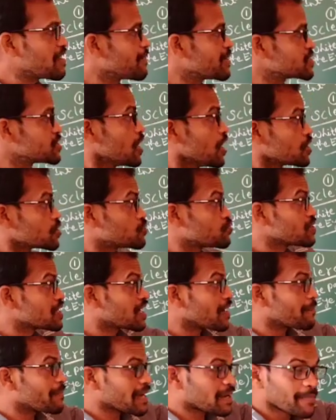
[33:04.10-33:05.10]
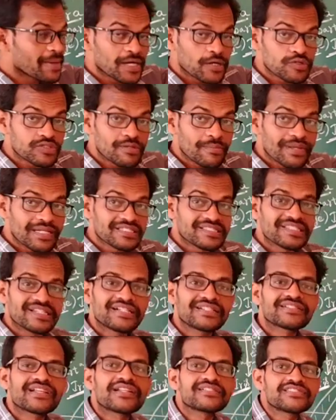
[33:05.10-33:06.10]
fibers. Tunica pigmentosa means
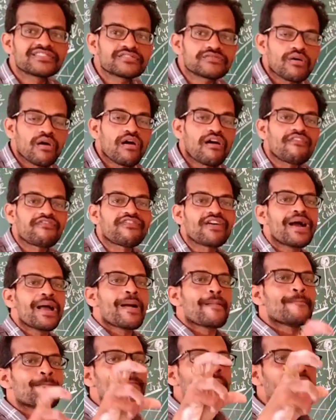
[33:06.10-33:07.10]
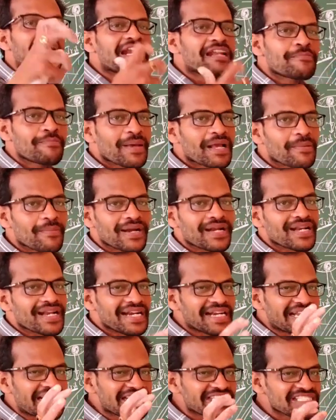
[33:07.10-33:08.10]
consists of melanin pigment.
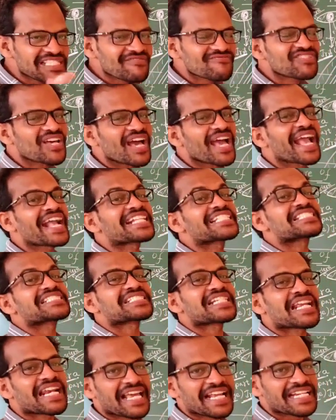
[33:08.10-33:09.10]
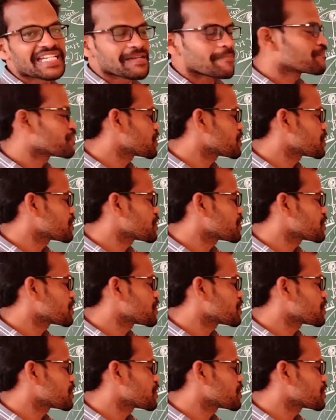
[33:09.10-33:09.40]
It receives the extra light.